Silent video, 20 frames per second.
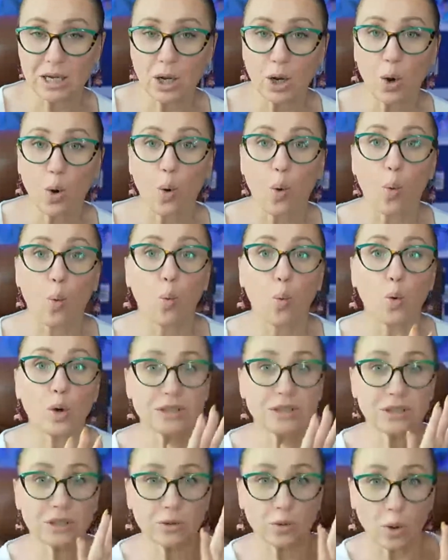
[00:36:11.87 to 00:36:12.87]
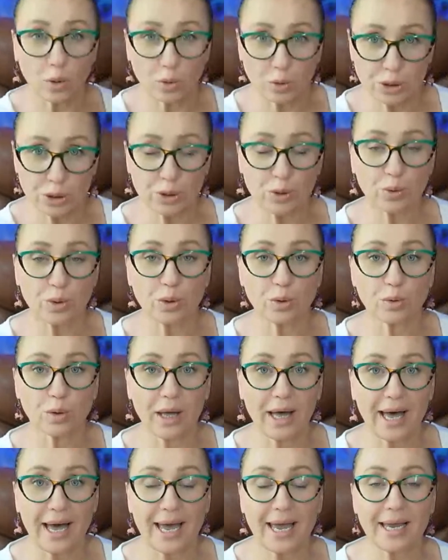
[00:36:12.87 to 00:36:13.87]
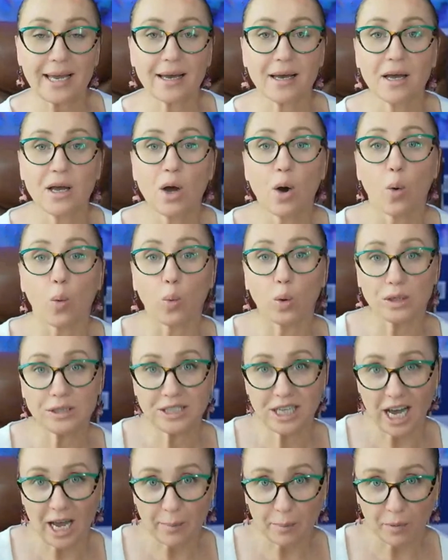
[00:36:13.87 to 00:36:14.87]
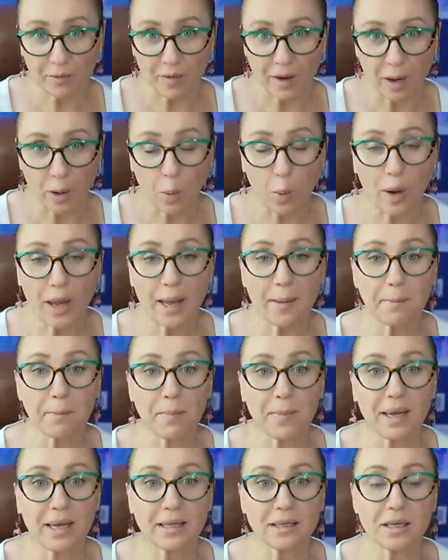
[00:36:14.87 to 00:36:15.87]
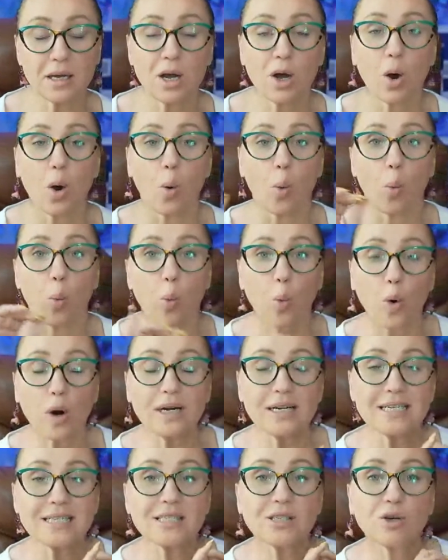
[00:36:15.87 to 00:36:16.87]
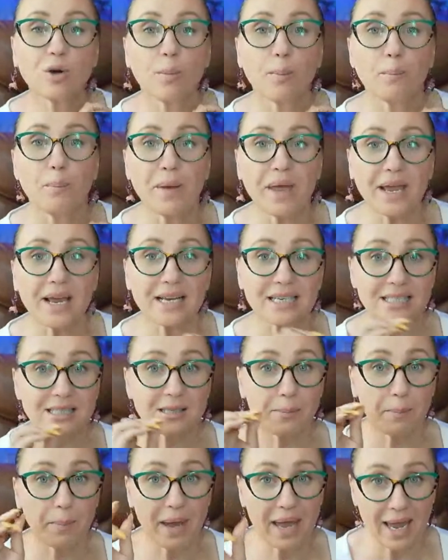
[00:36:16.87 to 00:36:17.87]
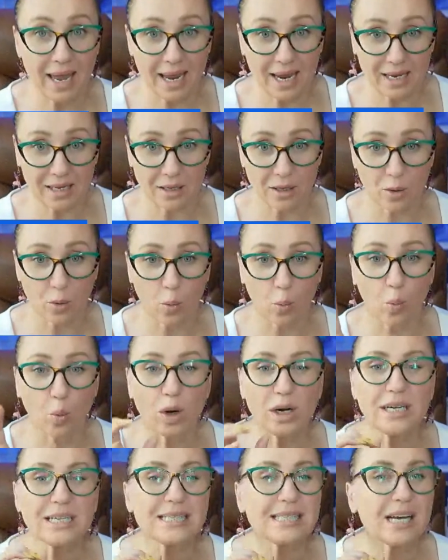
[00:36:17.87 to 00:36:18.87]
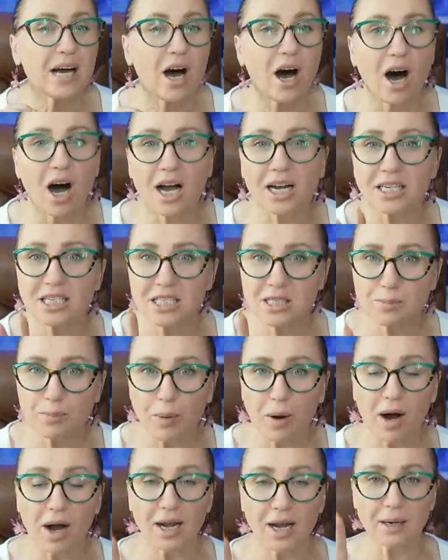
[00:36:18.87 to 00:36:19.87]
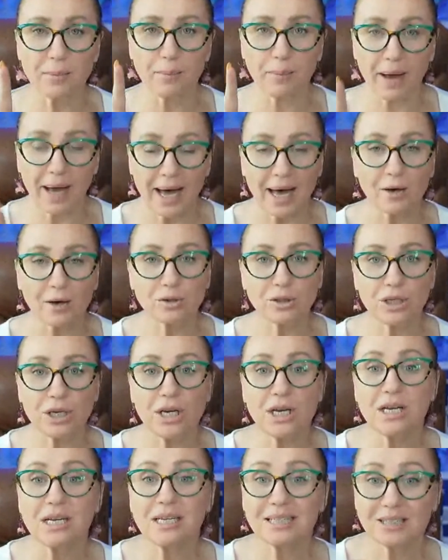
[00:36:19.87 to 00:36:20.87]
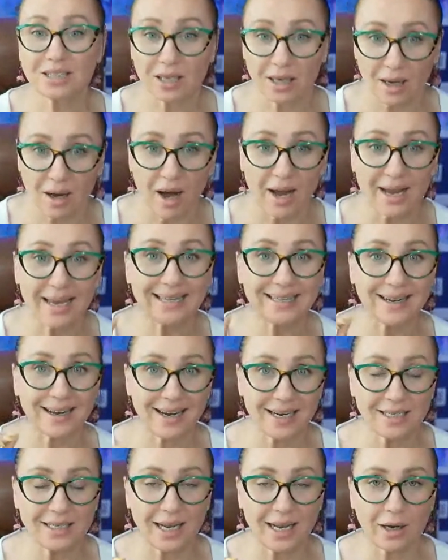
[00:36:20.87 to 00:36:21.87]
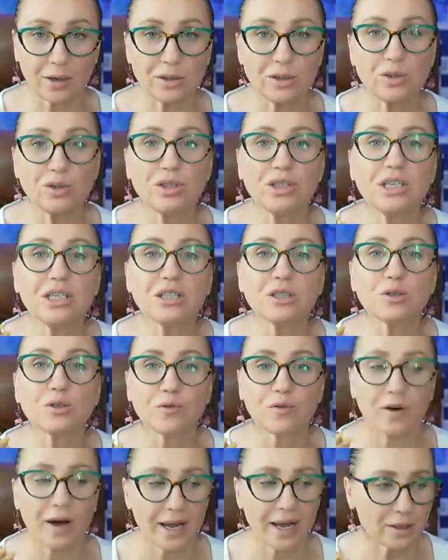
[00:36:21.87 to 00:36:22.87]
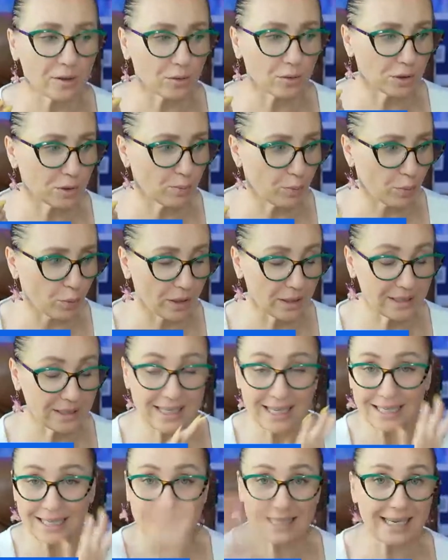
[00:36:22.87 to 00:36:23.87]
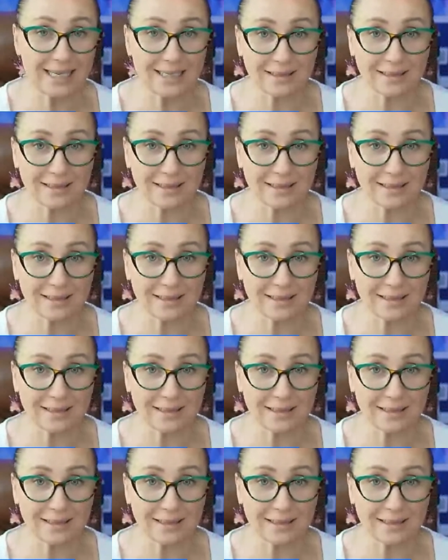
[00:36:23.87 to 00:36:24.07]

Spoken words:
What loads do you like? What type of equipment? What is your biggest pain? What is the hardest part about trucking right now? You need to find those points. That's it.